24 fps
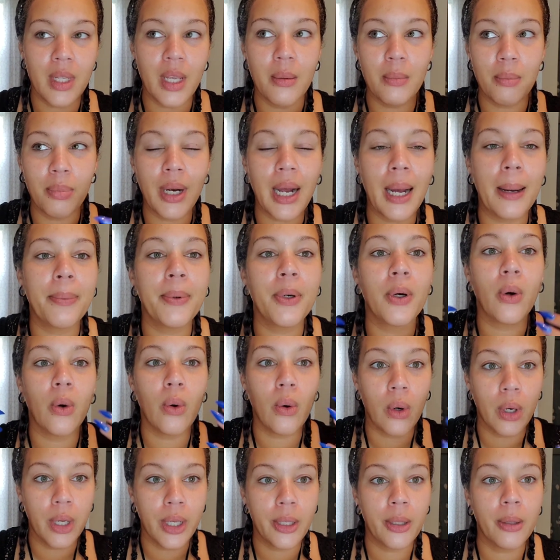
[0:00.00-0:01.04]
proper
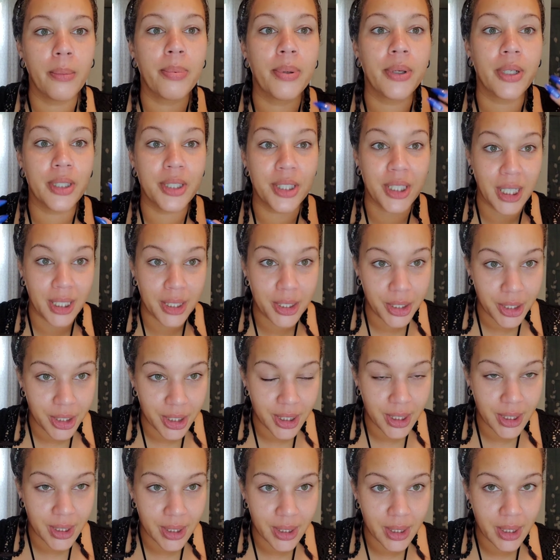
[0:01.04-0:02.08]
oil
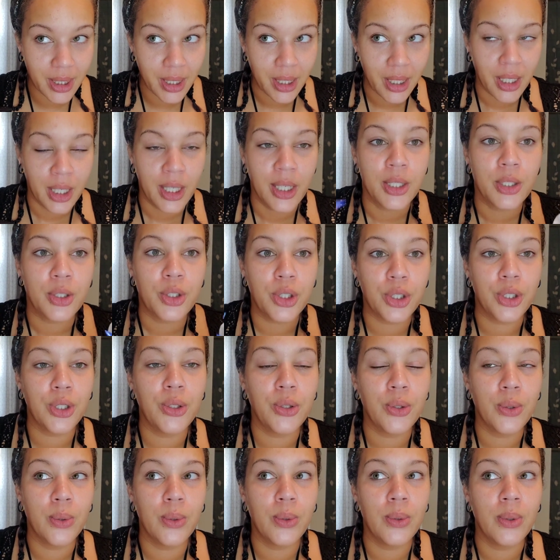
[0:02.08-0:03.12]
production
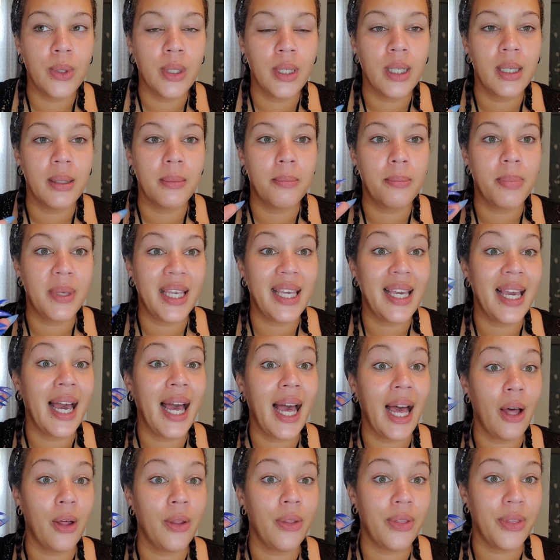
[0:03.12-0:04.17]
to be
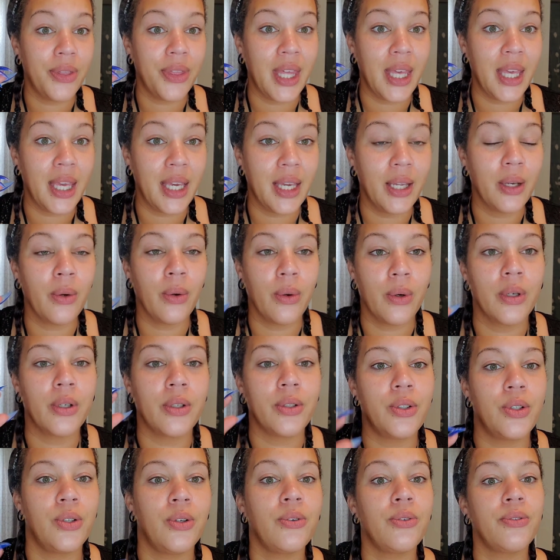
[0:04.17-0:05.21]
healthy in order
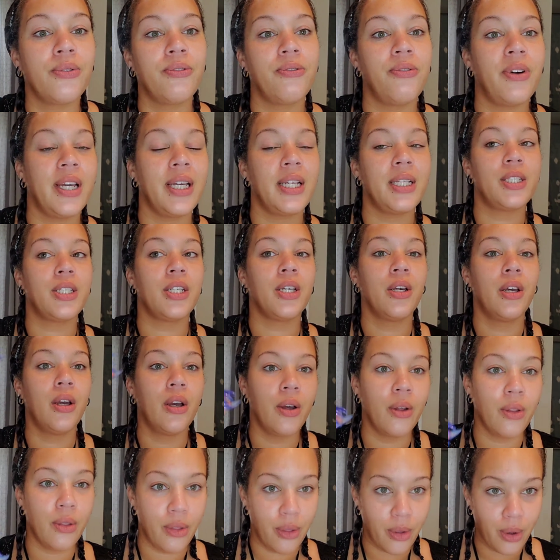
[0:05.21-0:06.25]
to fight
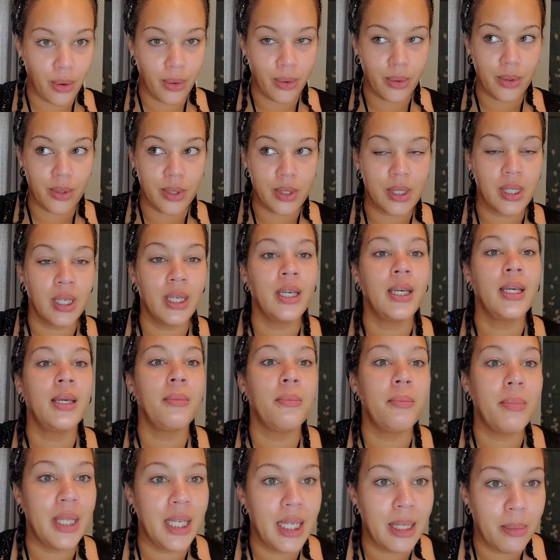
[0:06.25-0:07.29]
those
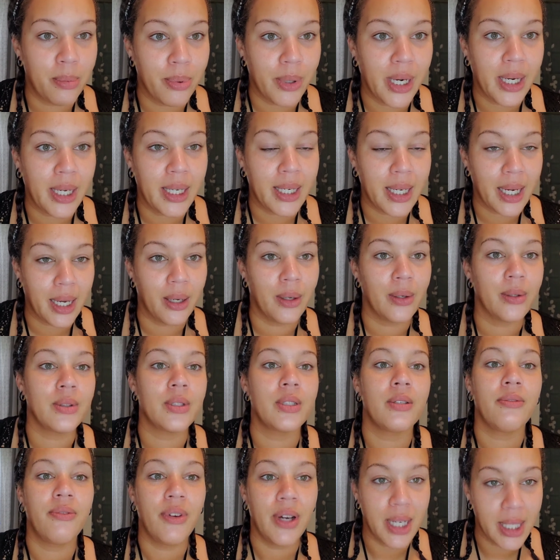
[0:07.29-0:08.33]
mini breakouts,
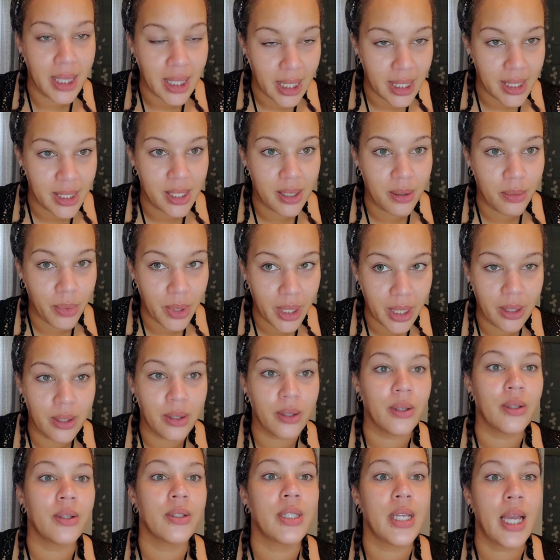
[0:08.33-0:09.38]
fine lines and
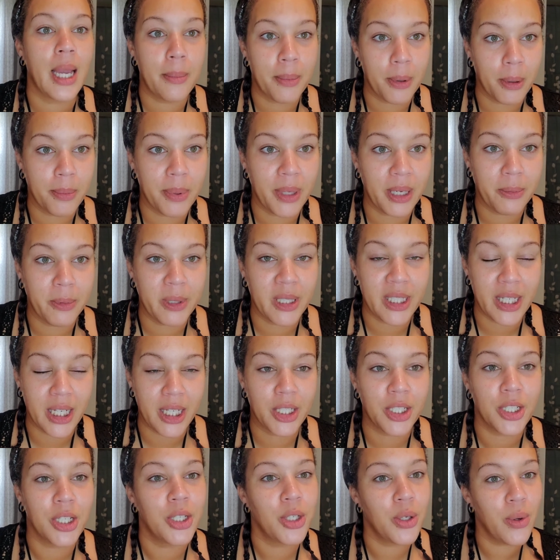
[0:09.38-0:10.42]
wrinkles,
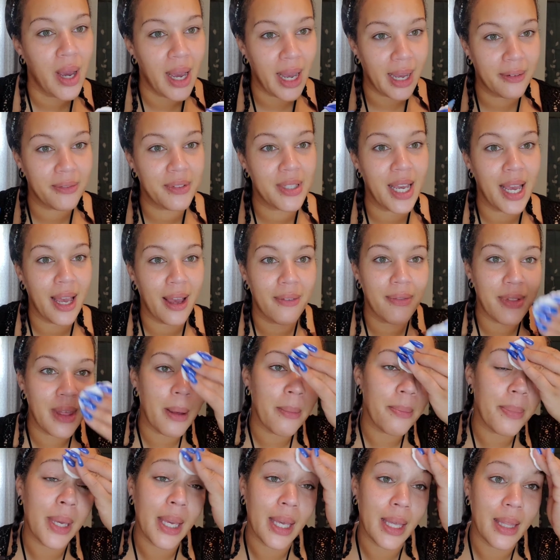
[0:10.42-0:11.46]
hyperpigmentation. You have to have
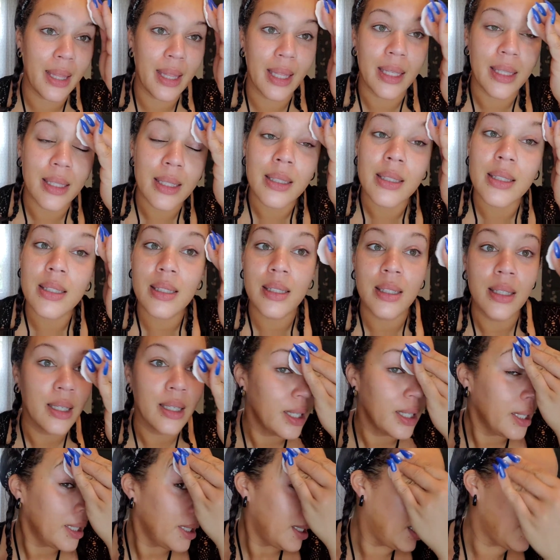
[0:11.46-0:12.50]
that balance.
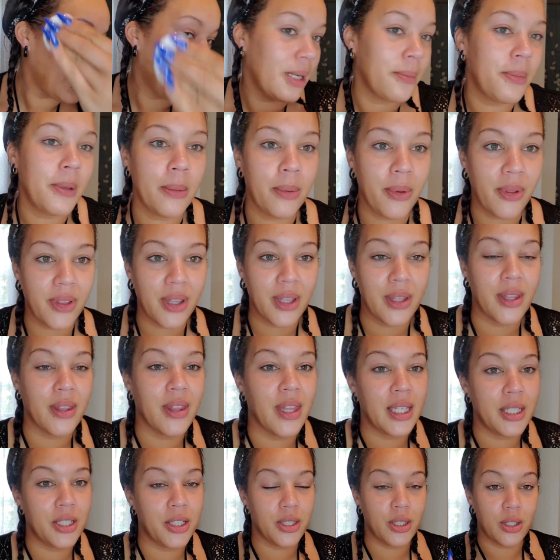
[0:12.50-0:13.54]
A lot of people think that
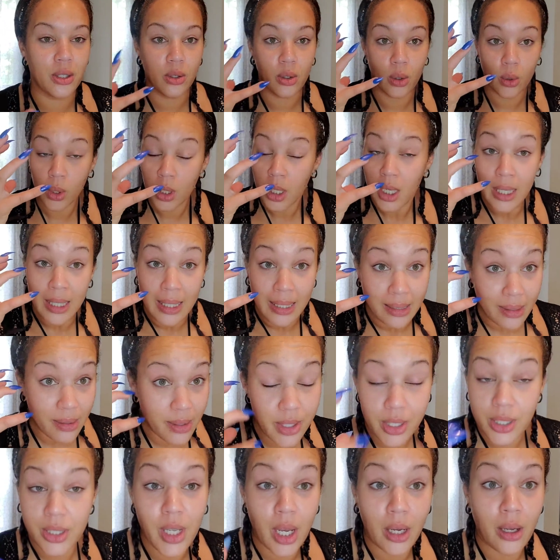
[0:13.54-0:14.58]
they just, you know,
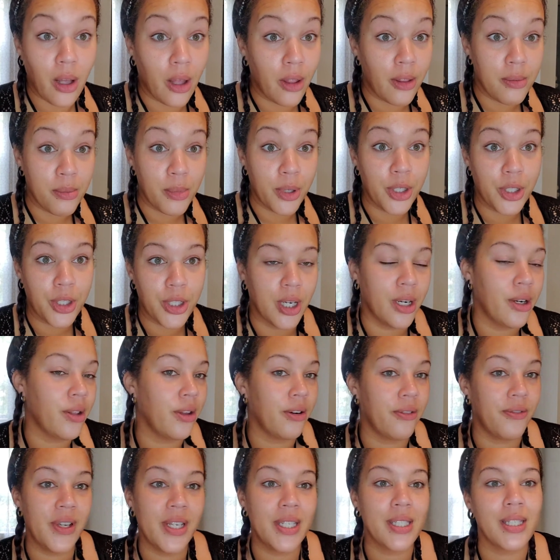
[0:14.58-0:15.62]
suck all the moisture out of their
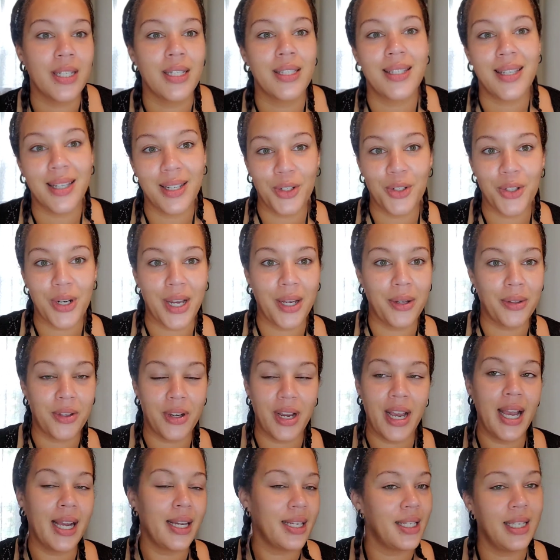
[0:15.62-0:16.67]
face and it's going to dry out their
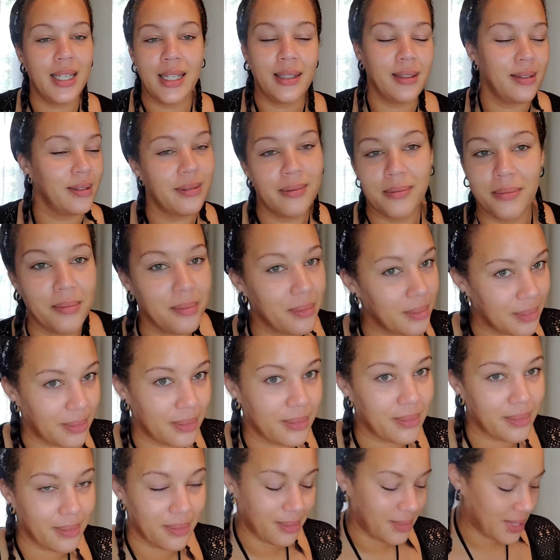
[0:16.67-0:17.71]
acne, and
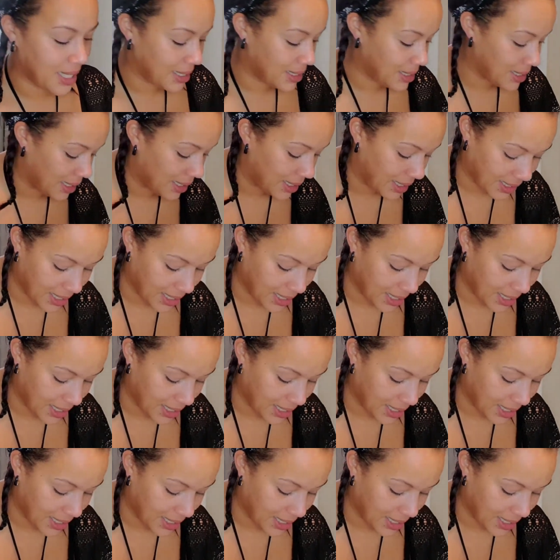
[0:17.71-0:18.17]
that's not the